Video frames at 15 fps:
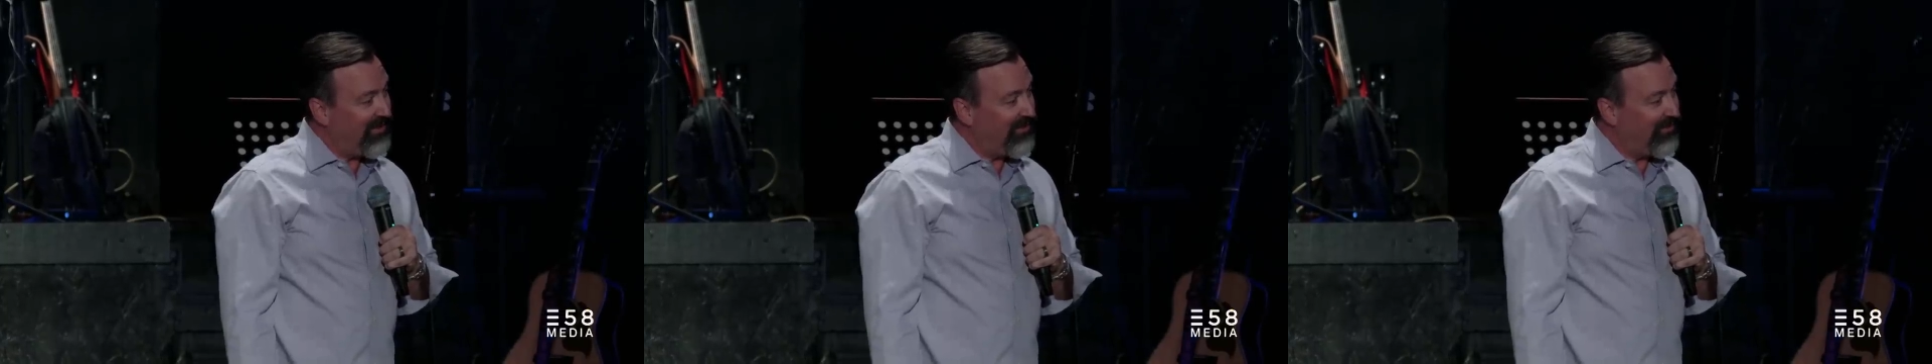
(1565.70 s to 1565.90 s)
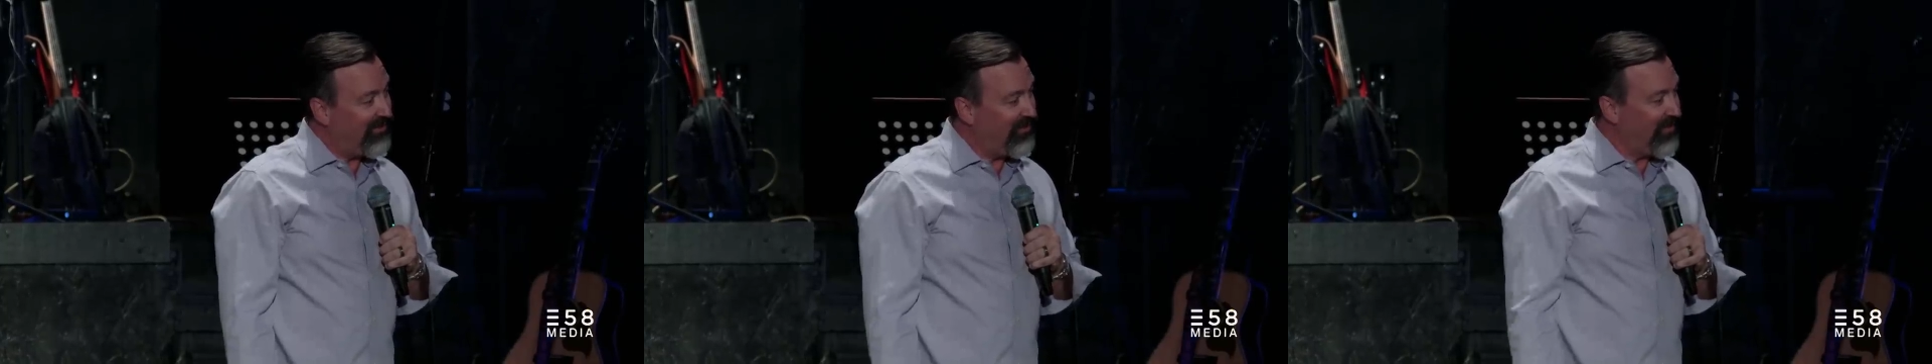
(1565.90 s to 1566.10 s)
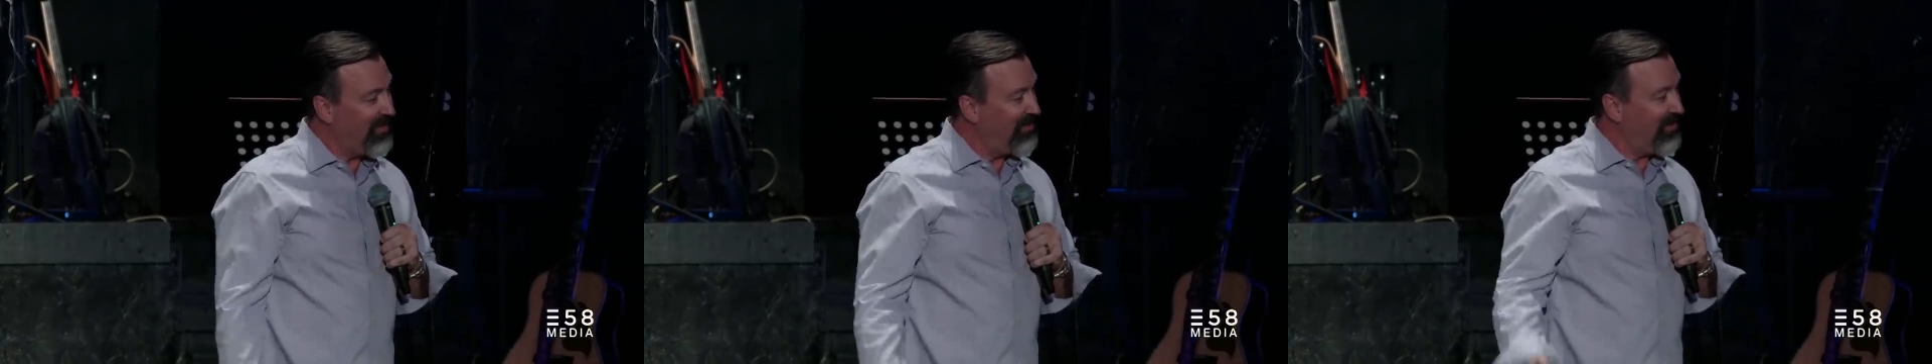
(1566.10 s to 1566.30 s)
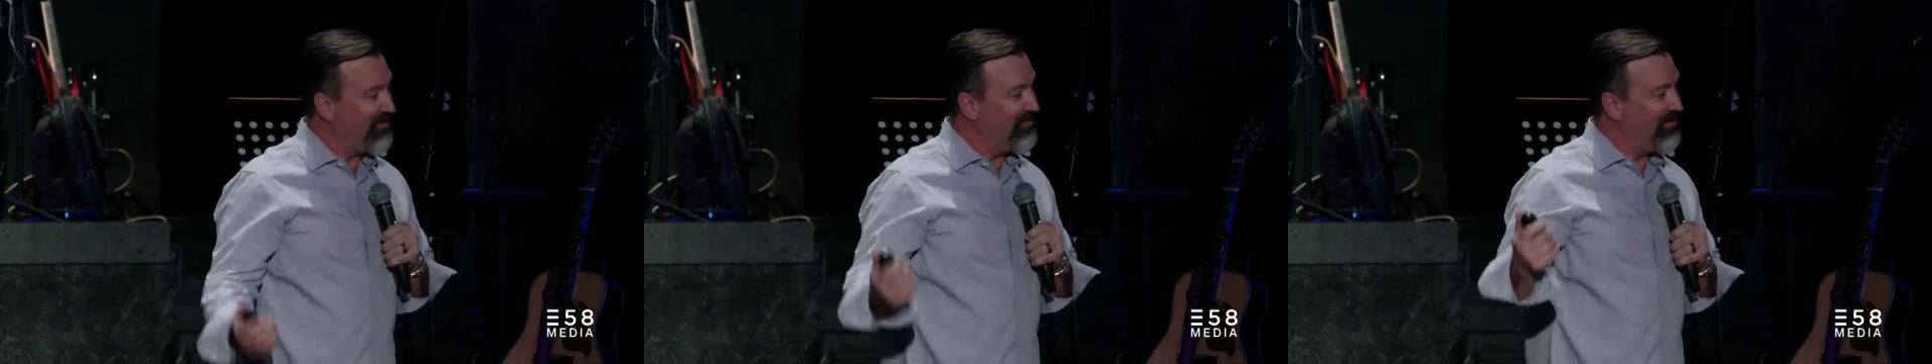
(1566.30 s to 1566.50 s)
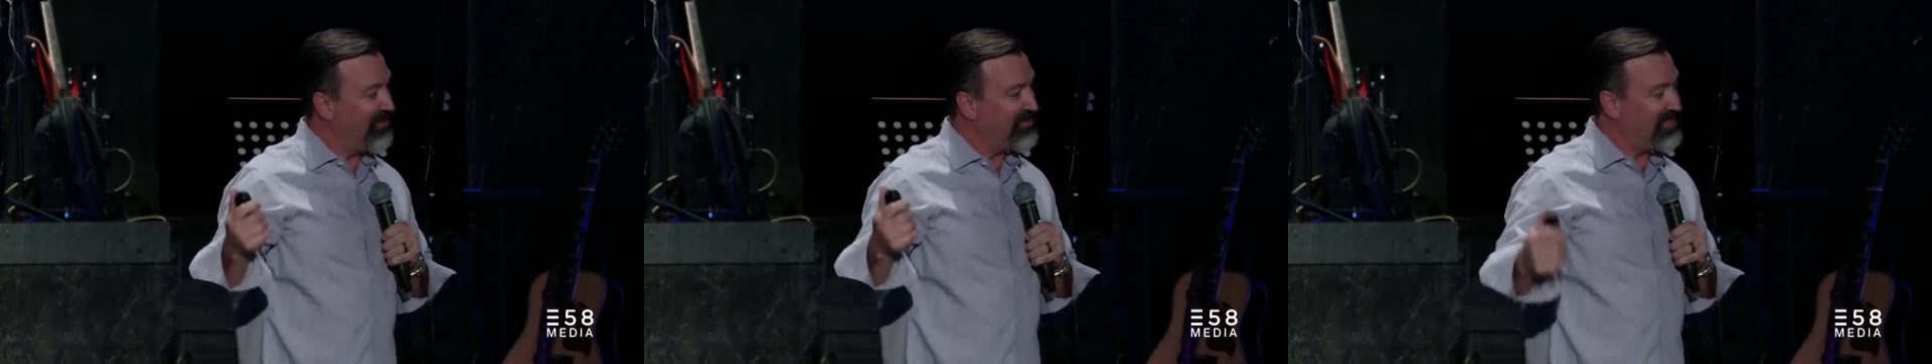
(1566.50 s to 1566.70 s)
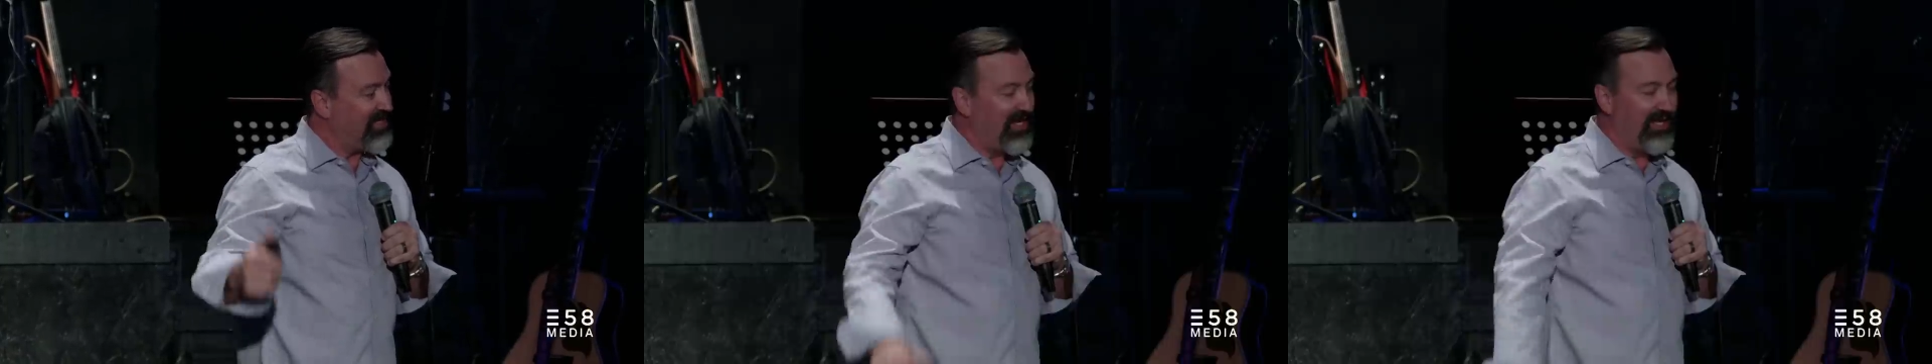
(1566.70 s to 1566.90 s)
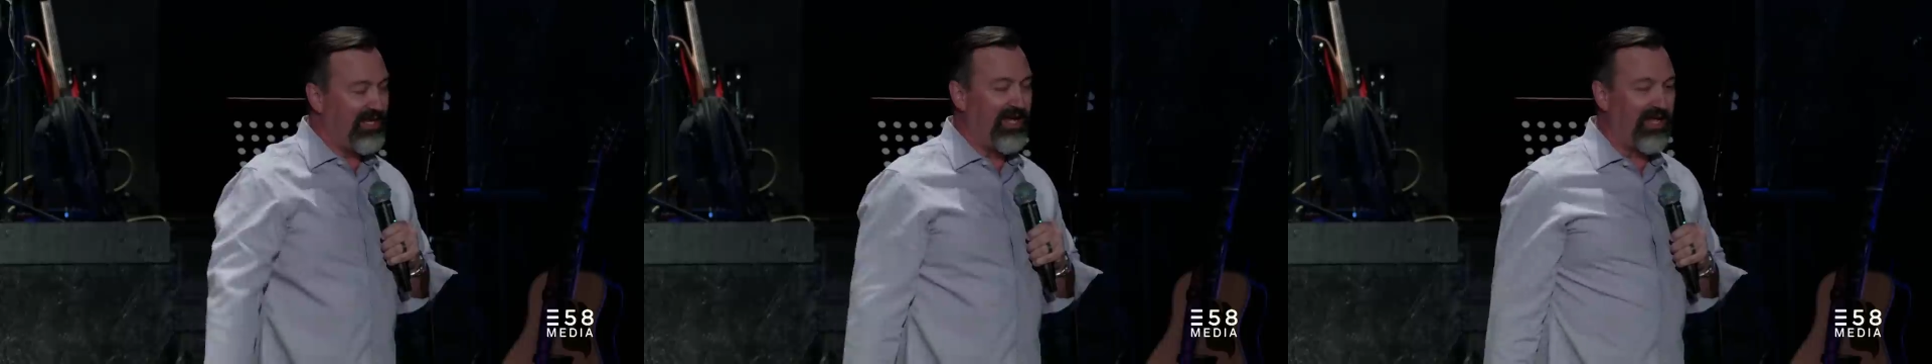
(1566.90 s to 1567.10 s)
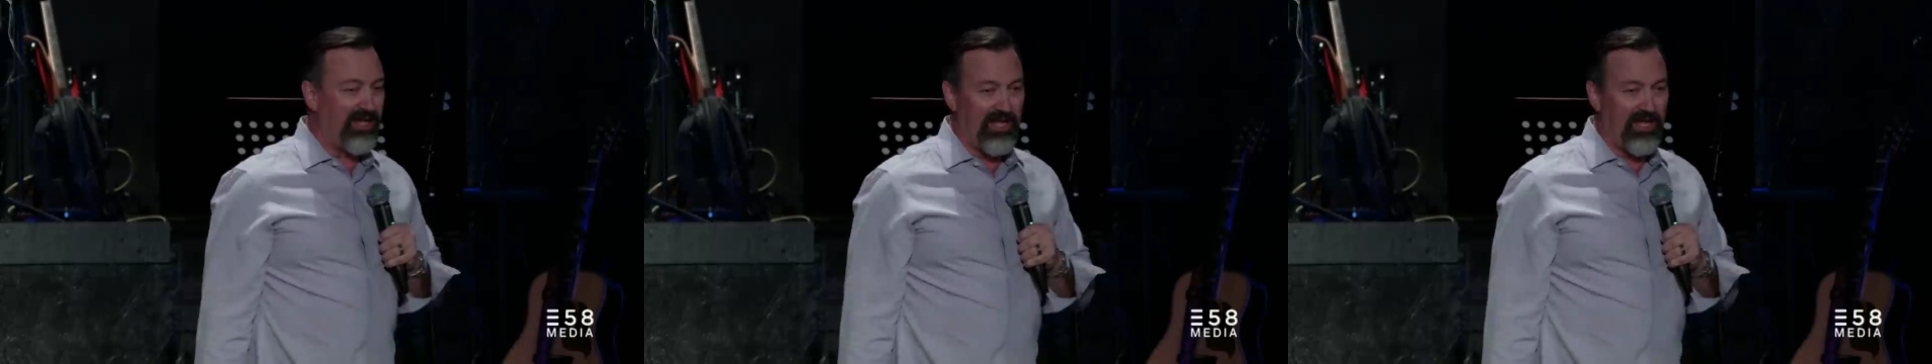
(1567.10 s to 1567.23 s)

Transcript: We, we don't even understand that.